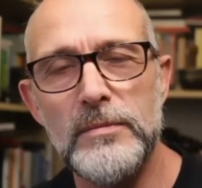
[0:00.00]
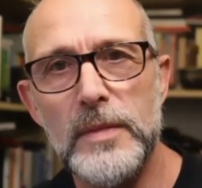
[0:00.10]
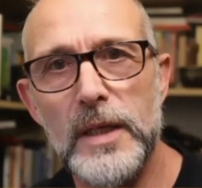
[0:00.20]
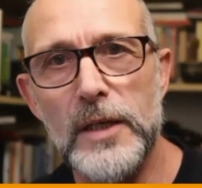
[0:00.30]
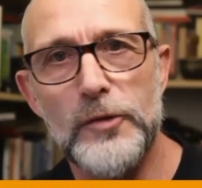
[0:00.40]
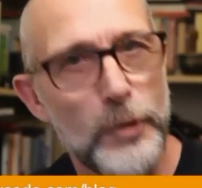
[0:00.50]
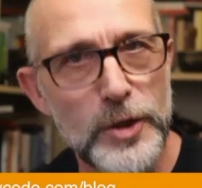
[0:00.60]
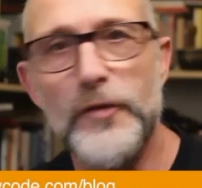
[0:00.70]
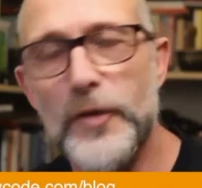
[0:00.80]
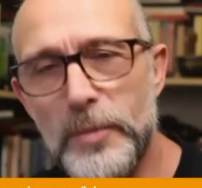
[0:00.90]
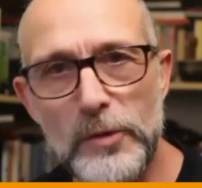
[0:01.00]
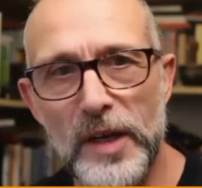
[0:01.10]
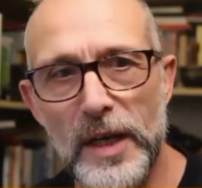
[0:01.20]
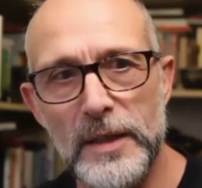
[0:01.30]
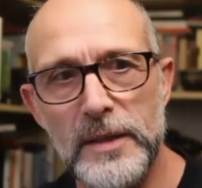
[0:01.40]
He's originally from New
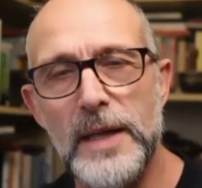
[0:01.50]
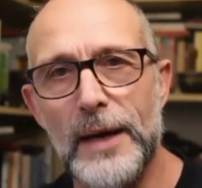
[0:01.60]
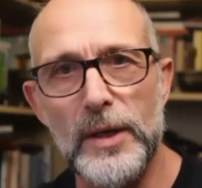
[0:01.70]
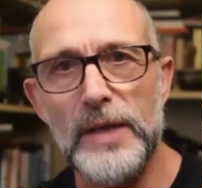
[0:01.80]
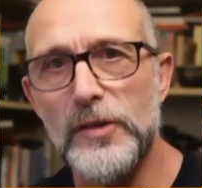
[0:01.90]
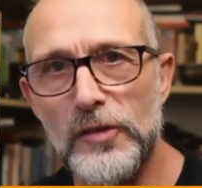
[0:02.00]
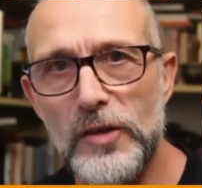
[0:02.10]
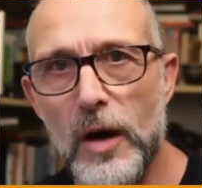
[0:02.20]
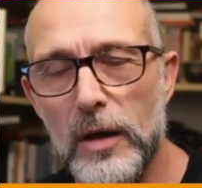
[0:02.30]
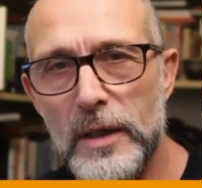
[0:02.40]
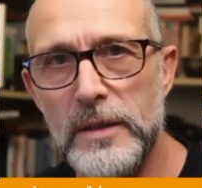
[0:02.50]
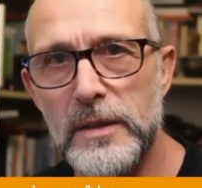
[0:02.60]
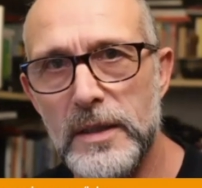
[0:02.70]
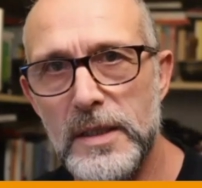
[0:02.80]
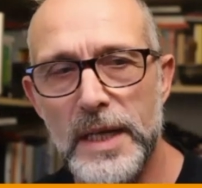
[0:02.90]
Zealand, now lives in Scotland in
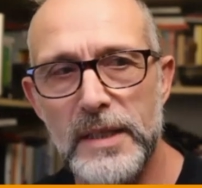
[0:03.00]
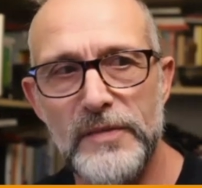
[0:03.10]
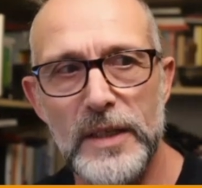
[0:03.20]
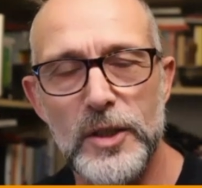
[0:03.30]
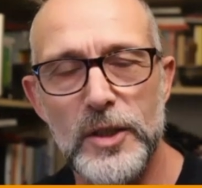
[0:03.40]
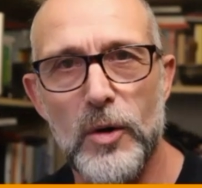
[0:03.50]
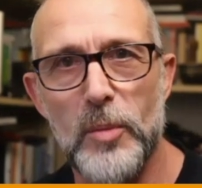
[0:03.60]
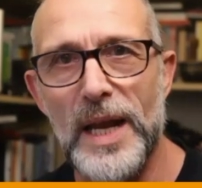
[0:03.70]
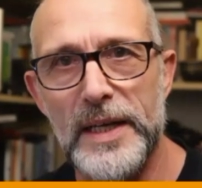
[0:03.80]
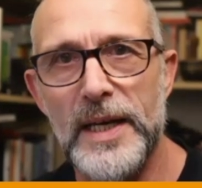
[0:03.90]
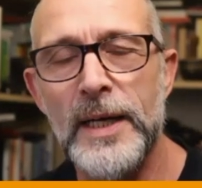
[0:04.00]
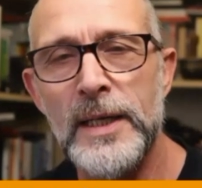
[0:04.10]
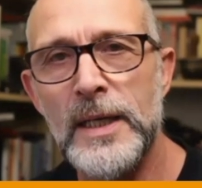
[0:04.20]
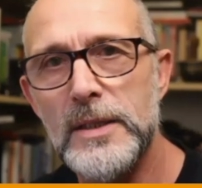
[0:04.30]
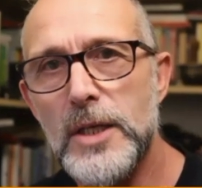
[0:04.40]
a tiny village called Ballater.
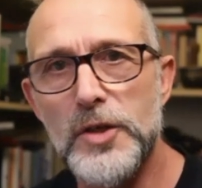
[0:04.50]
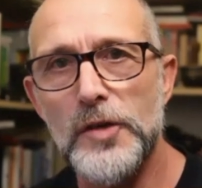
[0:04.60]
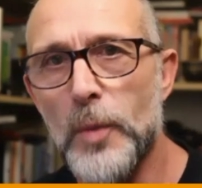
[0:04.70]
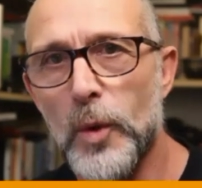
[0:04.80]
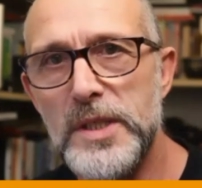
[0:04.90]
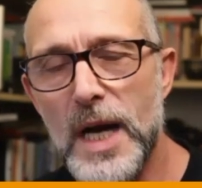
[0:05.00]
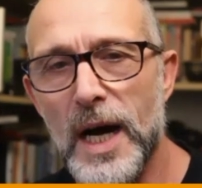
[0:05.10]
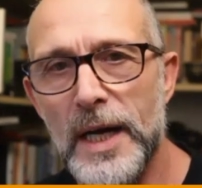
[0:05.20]
Teaches Muay Thai.